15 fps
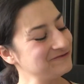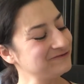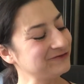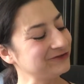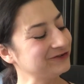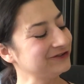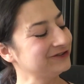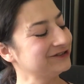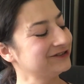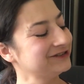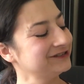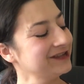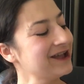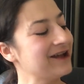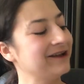But uh,
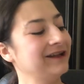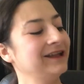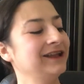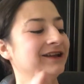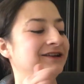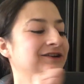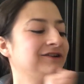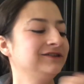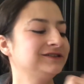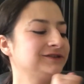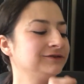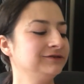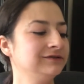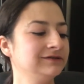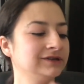yeah, and
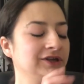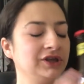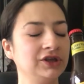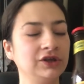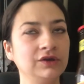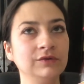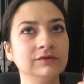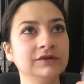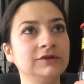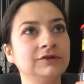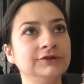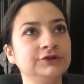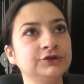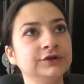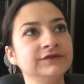also, cute little
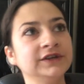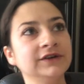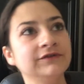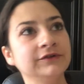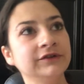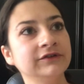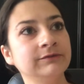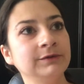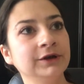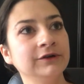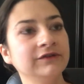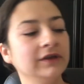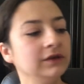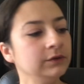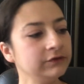trivia for this beer is
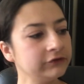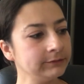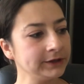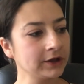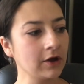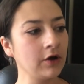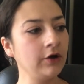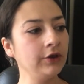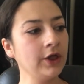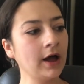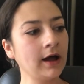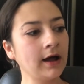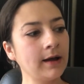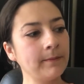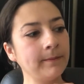it used to be called a
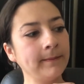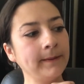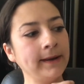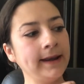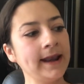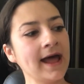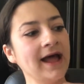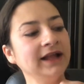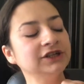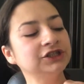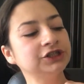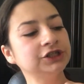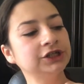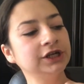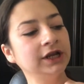Hop
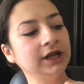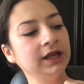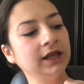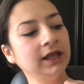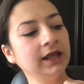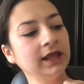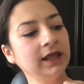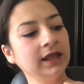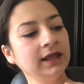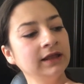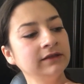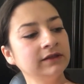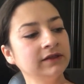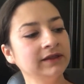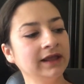Notch,
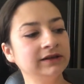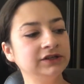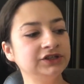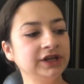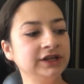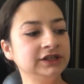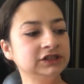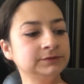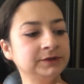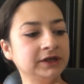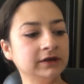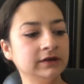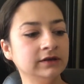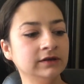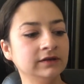and then they had to change
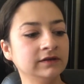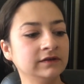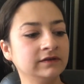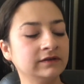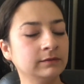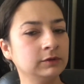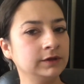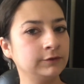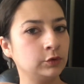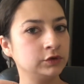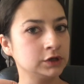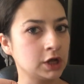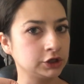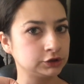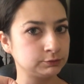because I believe it was
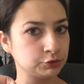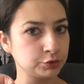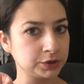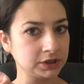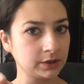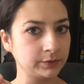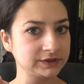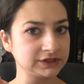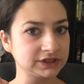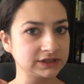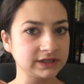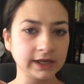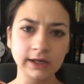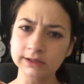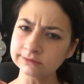Notch Brewing. It was just
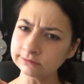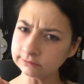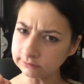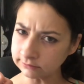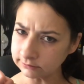like, mm,